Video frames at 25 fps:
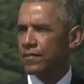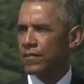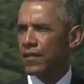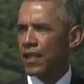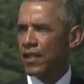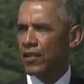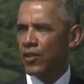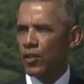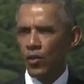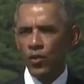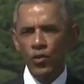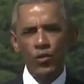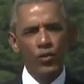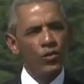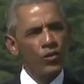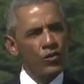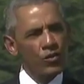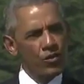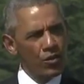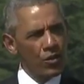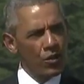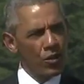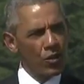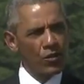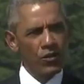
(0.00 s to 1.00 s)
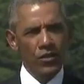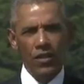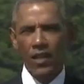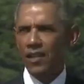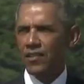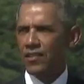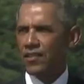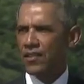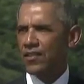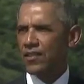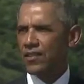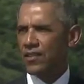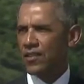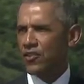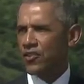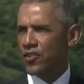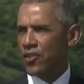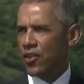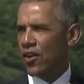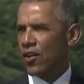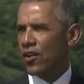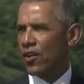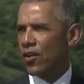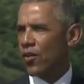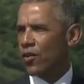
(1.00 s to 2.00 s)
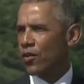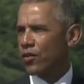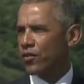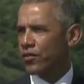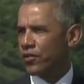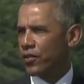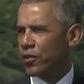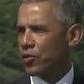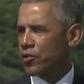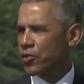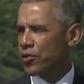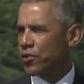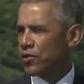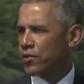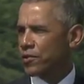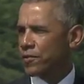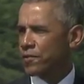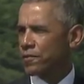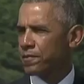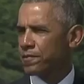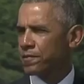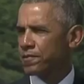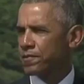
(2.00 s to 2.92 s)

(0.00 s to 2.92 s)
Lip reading: and use those lessons to chart our own futures.